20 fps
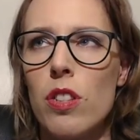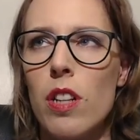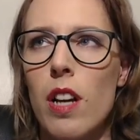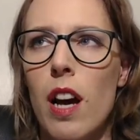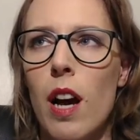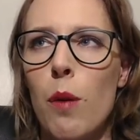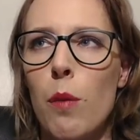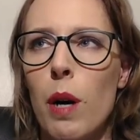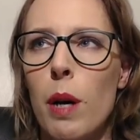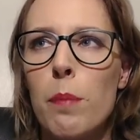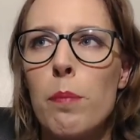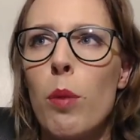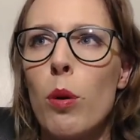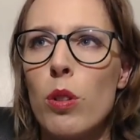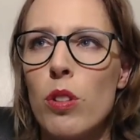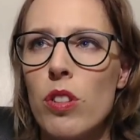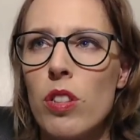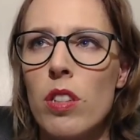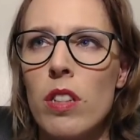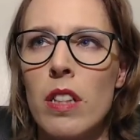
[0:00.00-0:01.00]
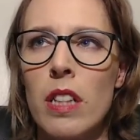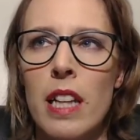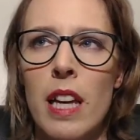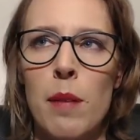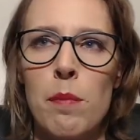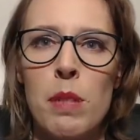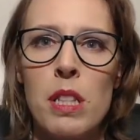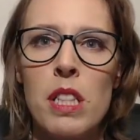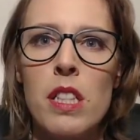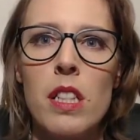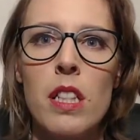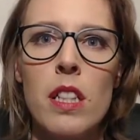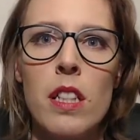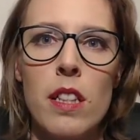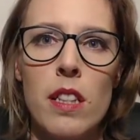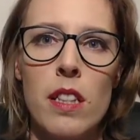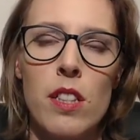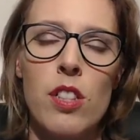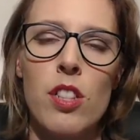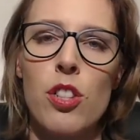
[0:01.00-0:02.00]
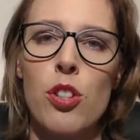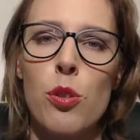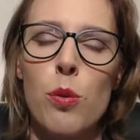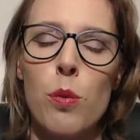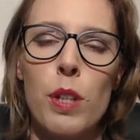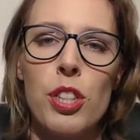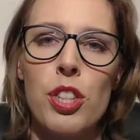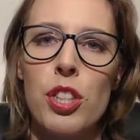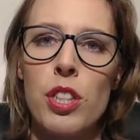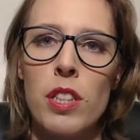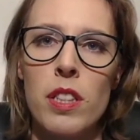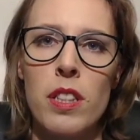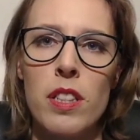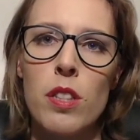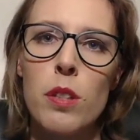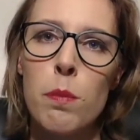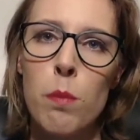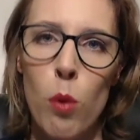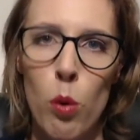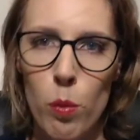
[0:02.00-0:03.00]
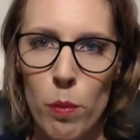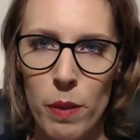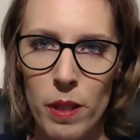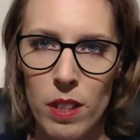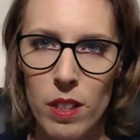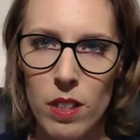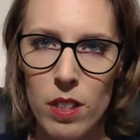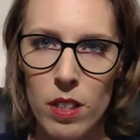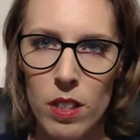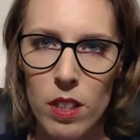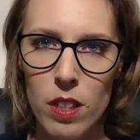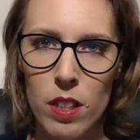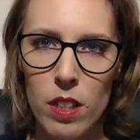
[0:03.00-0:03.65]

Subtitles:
how I personally am seeing the situation in this moment.